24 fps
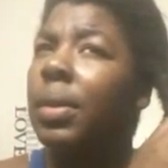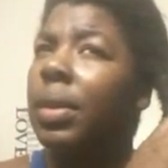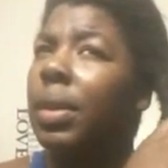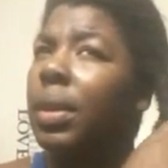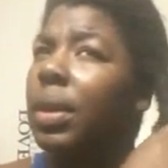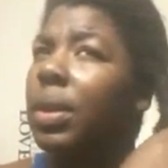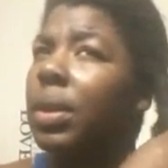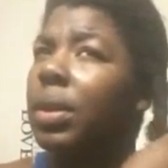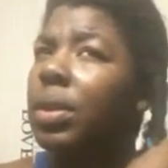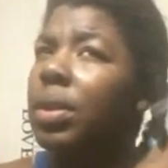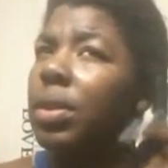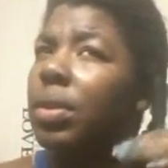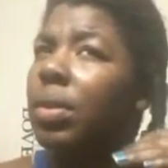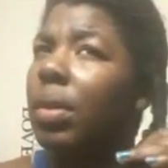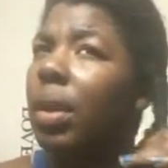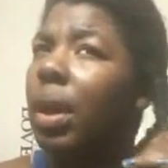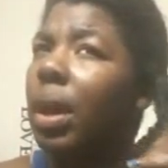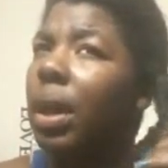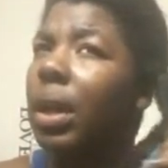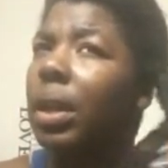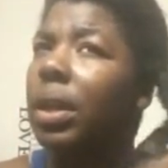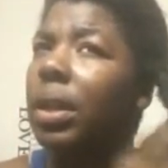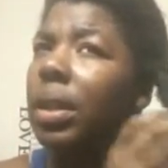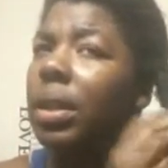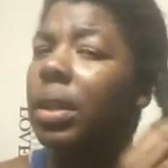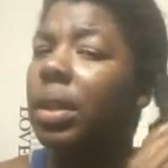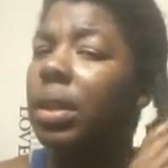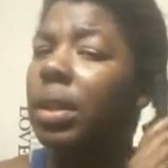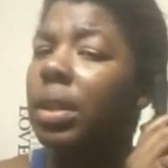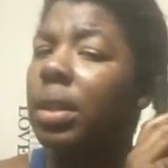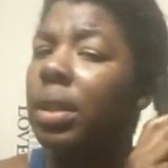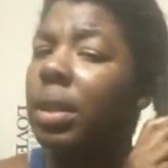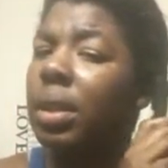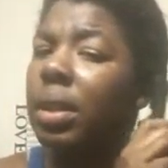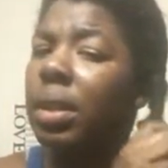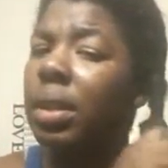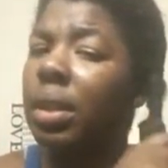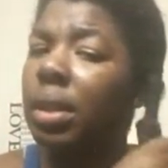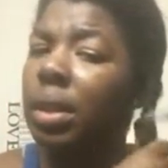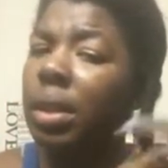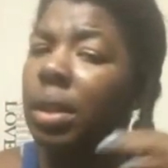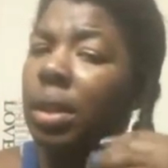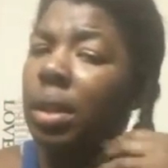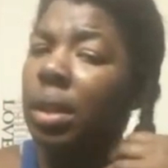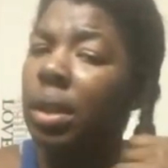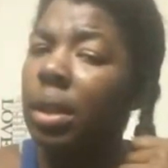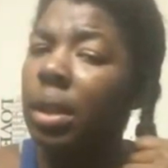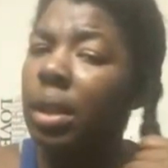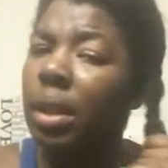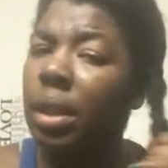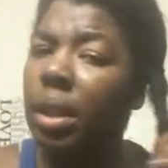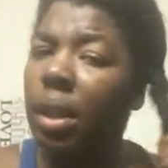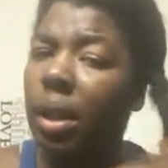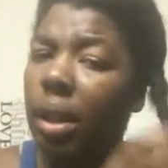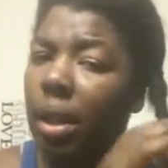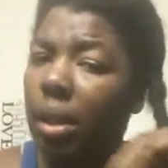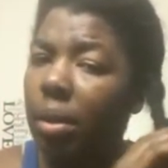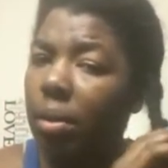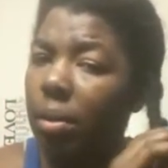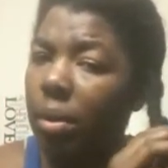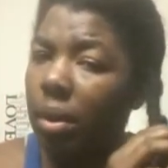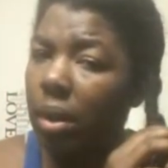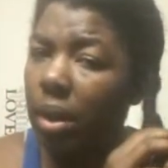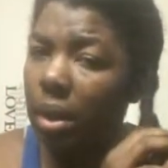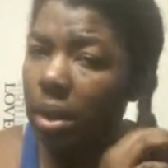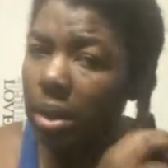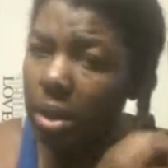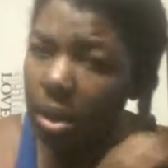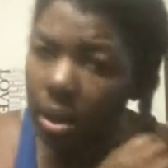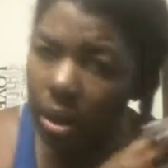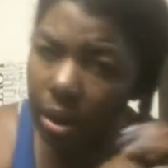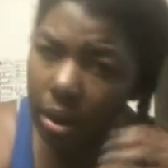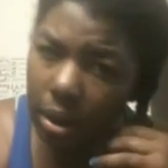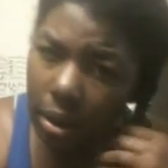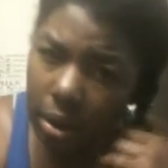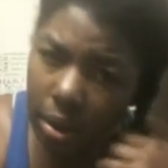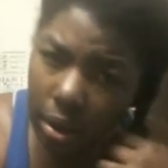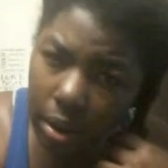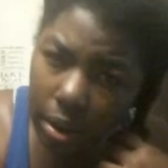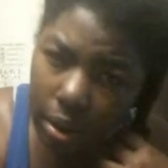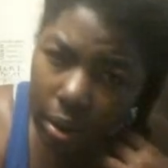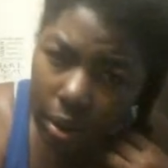I'm gonna try and get it where it doesn't look